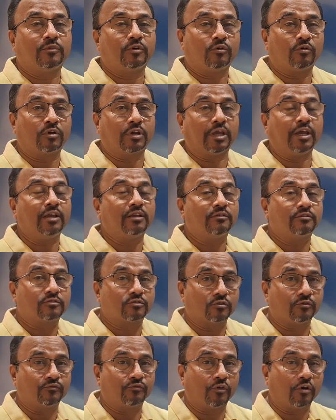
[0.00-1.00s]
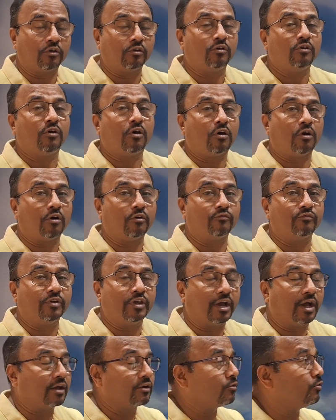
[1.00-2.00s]
Okay, so follow how
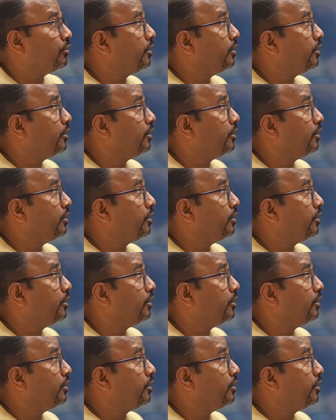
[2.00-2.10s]
we are